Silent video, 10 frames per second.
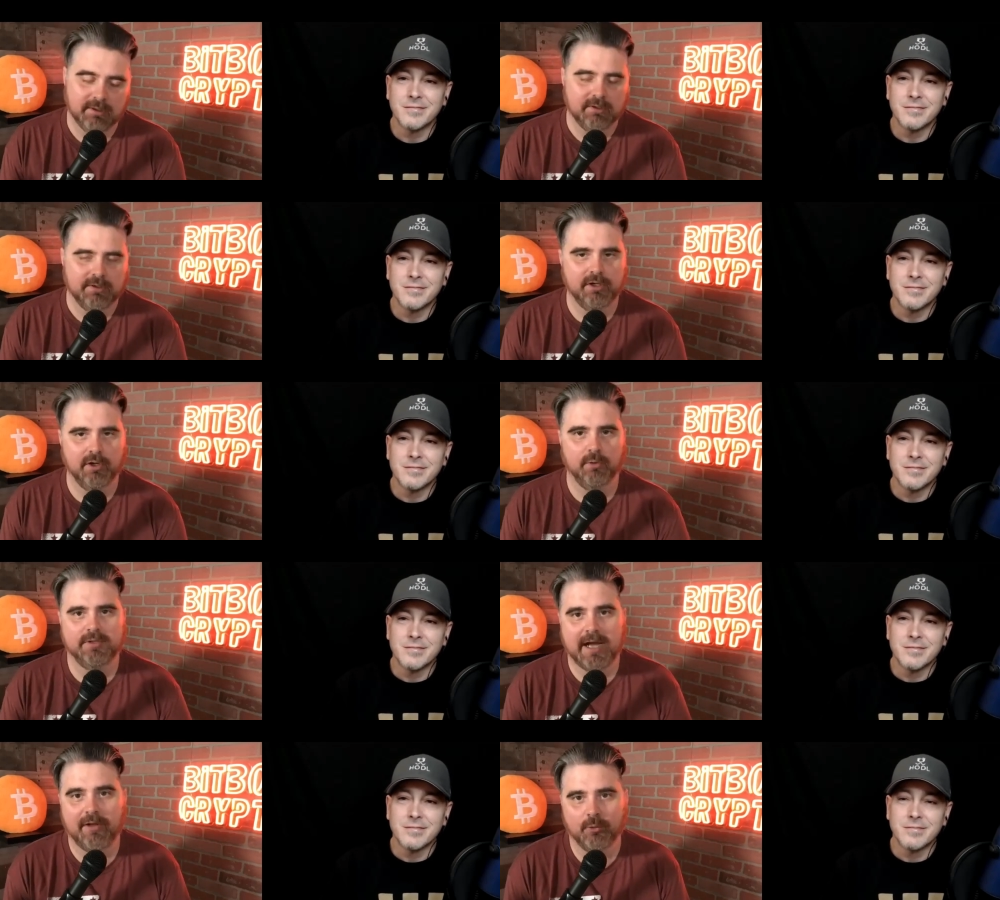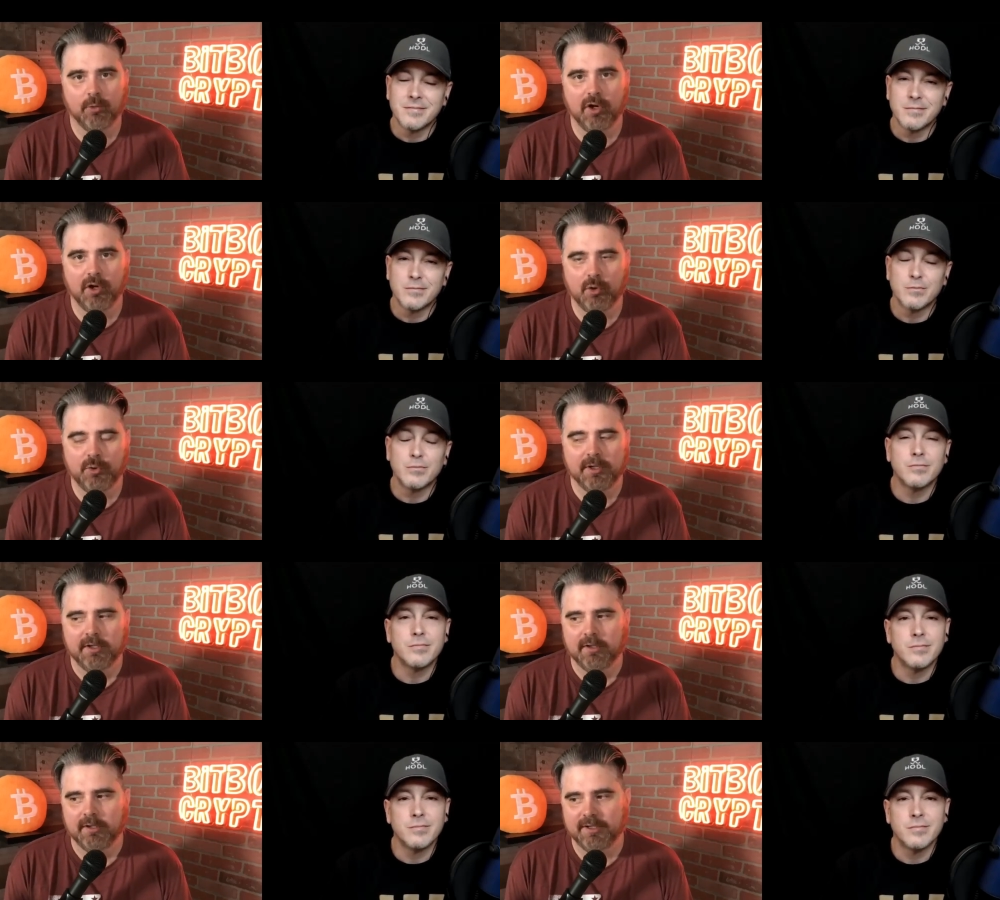Speaker 1: you know, down the road
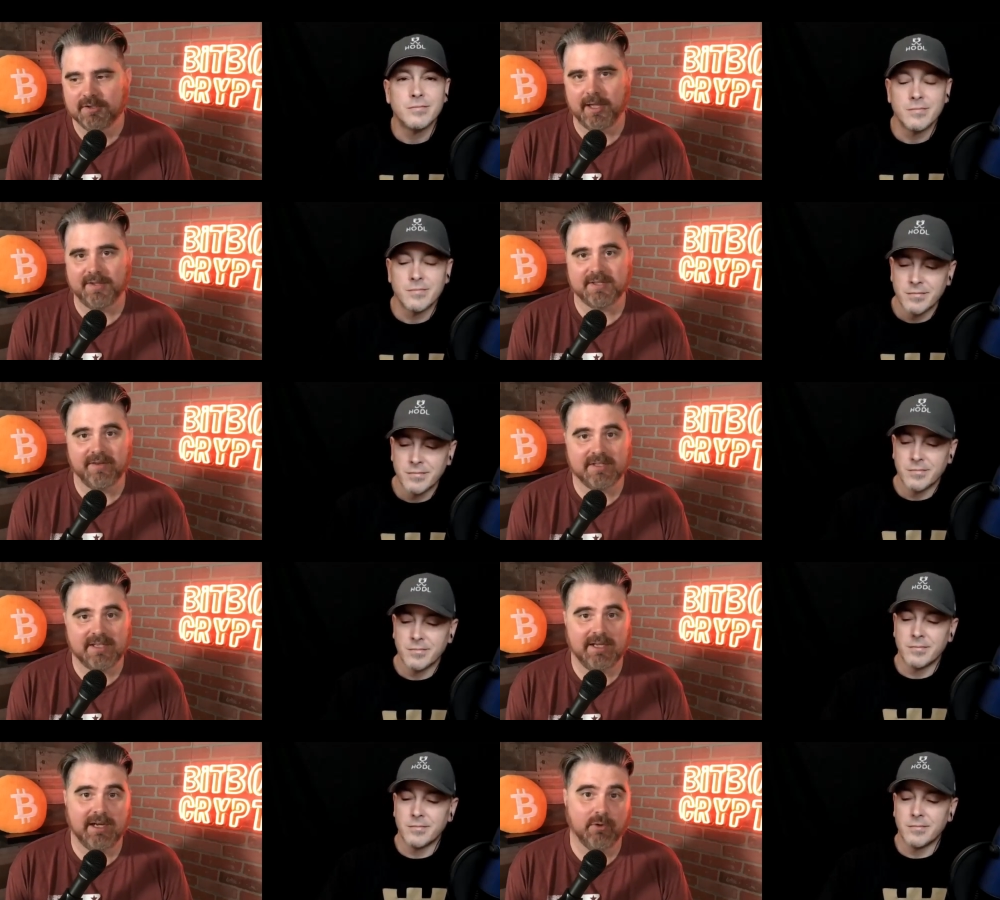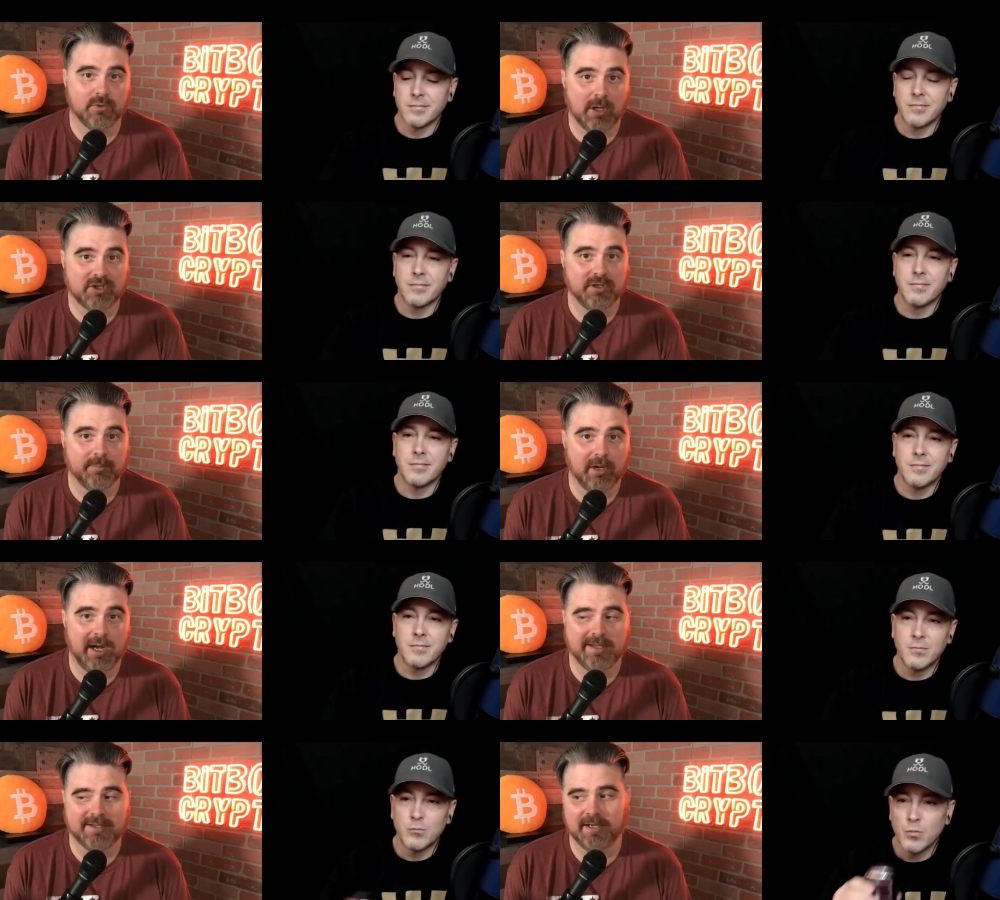in 2017, I was watching the
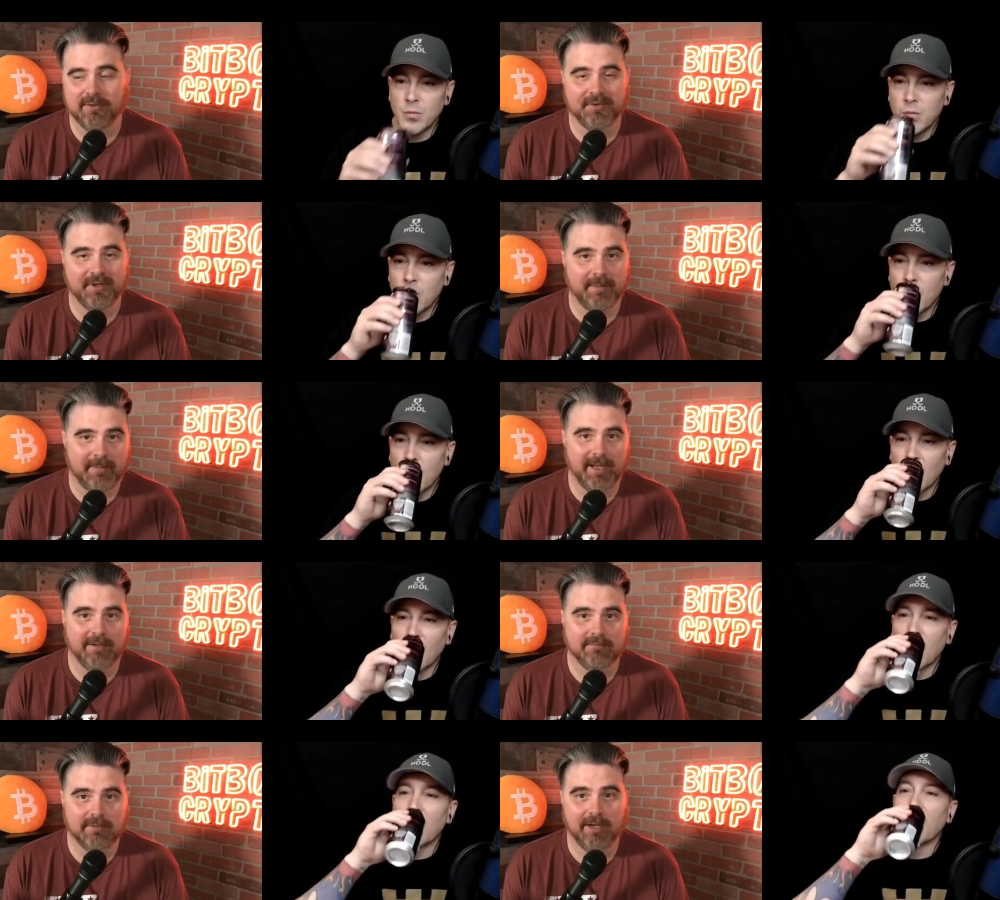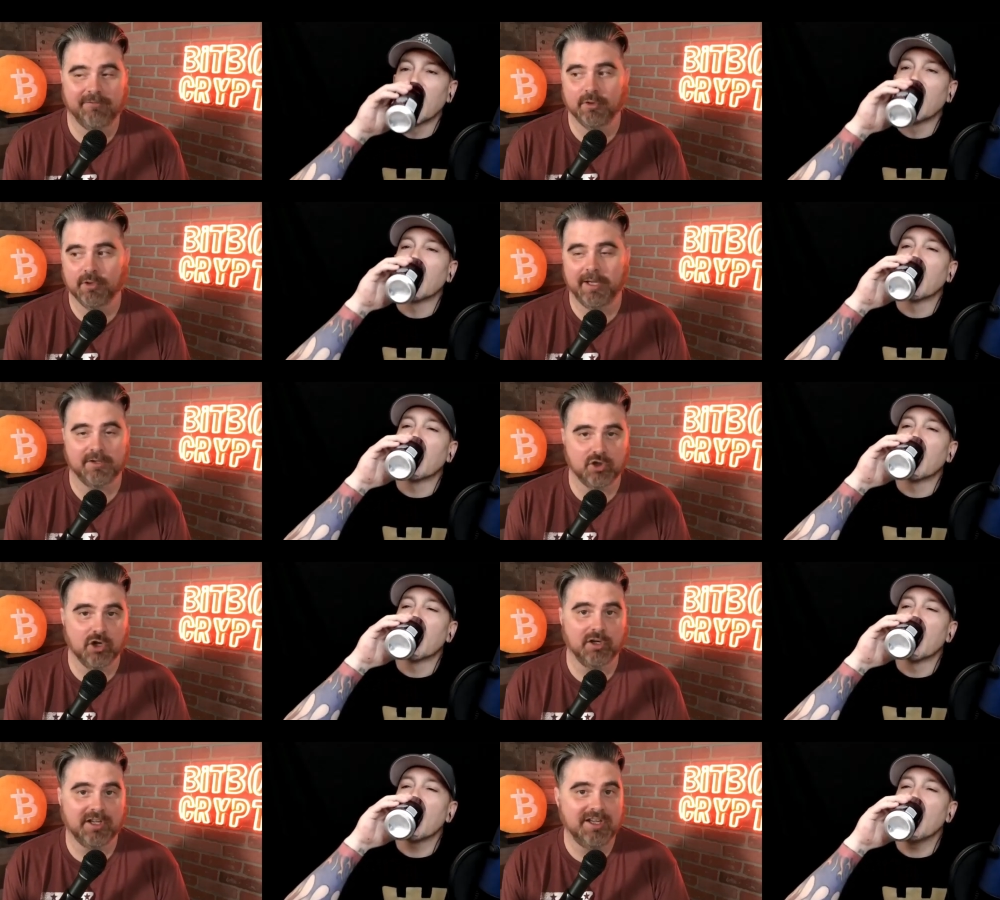price and I was like, man, I feel like a
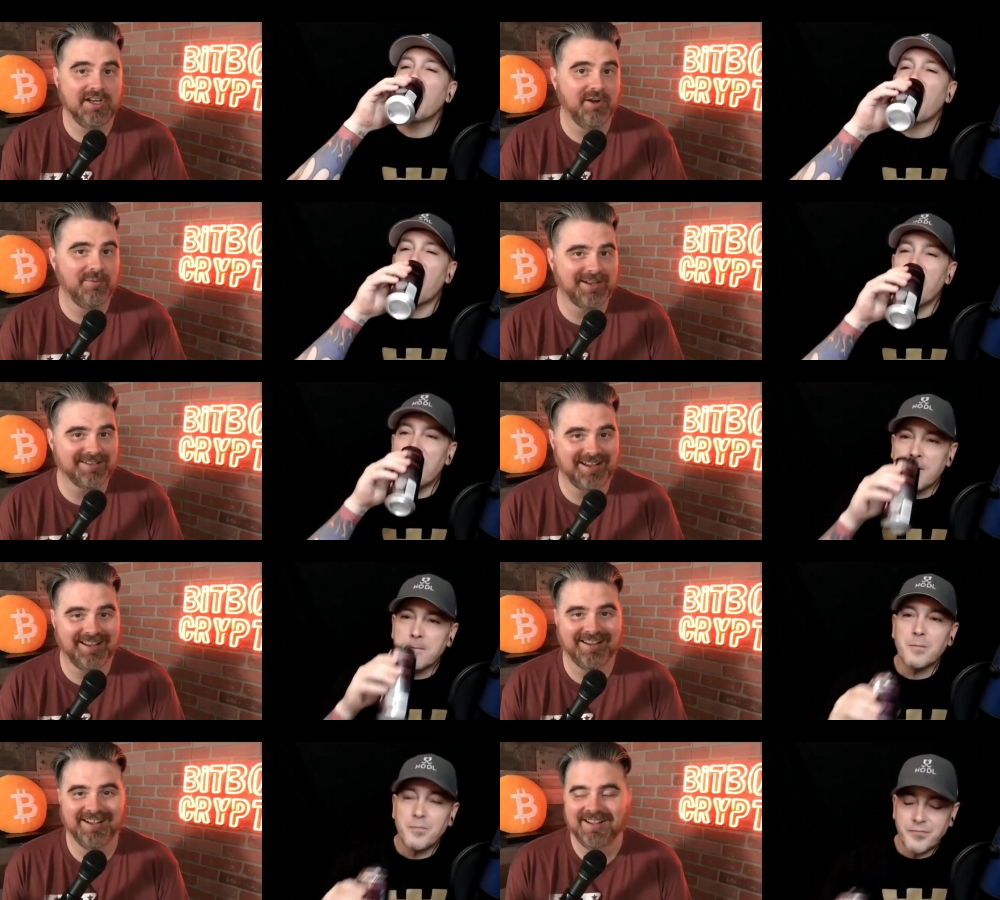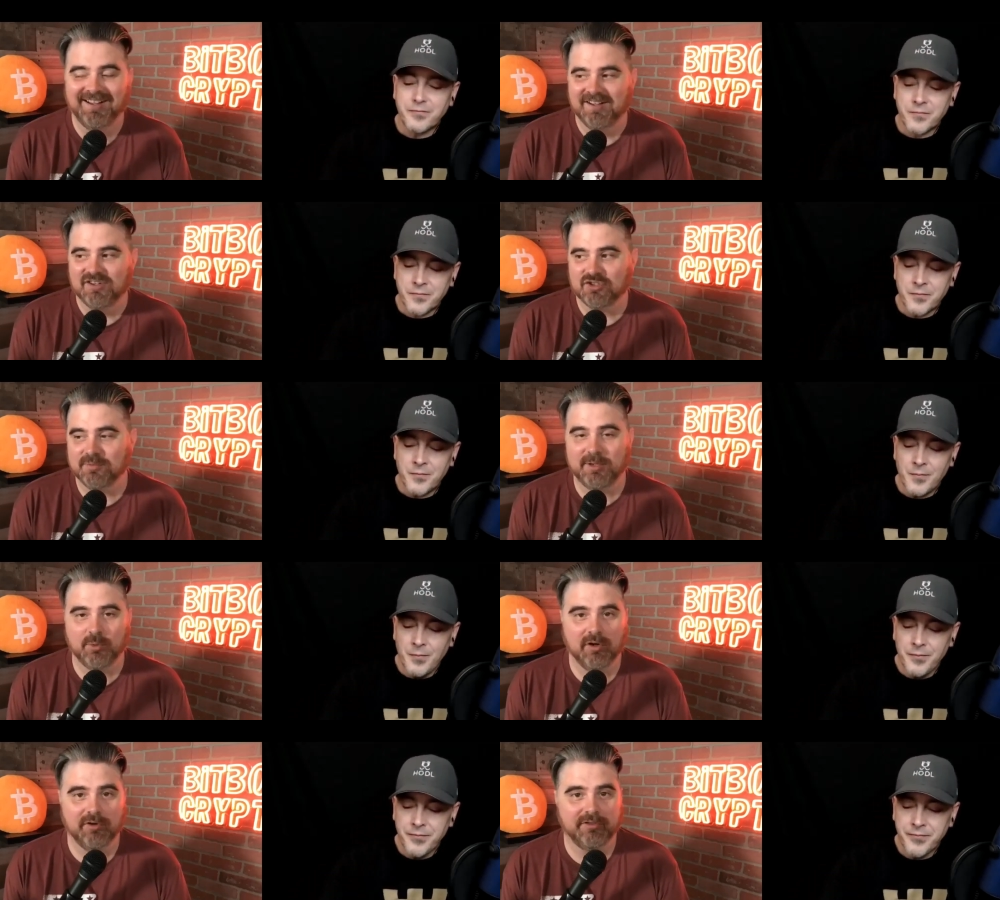jerk, because I should be
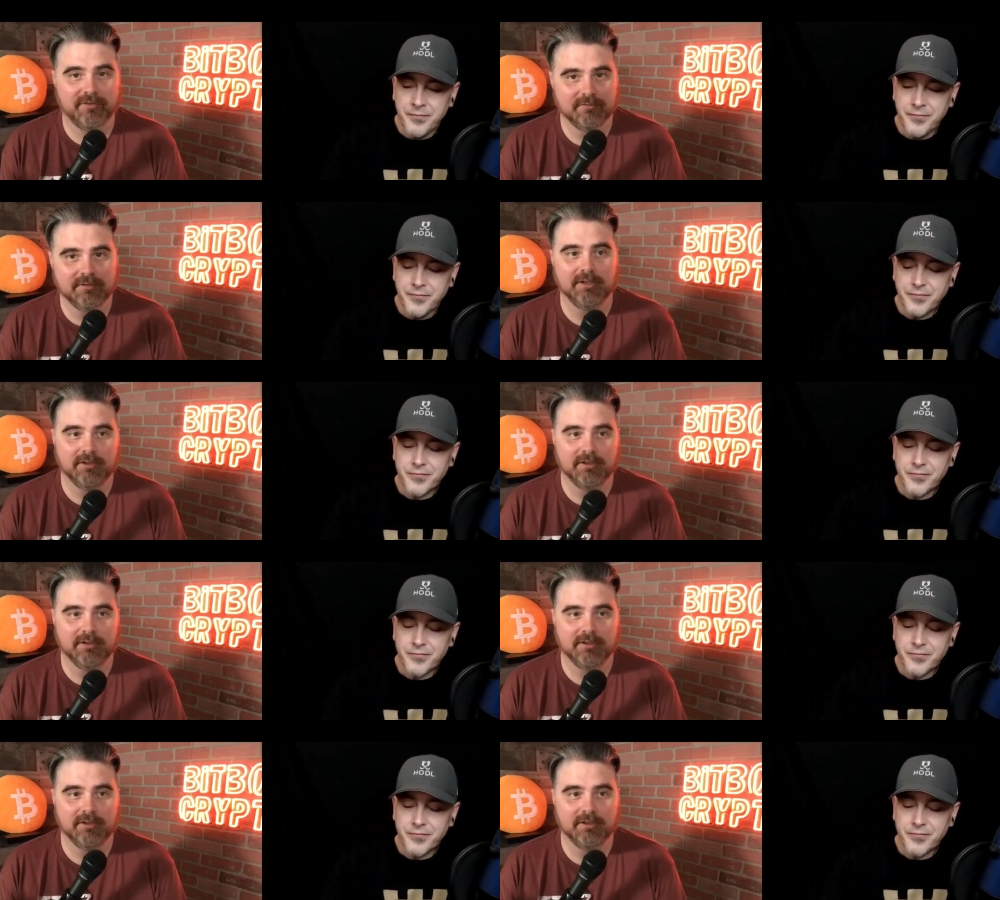worth a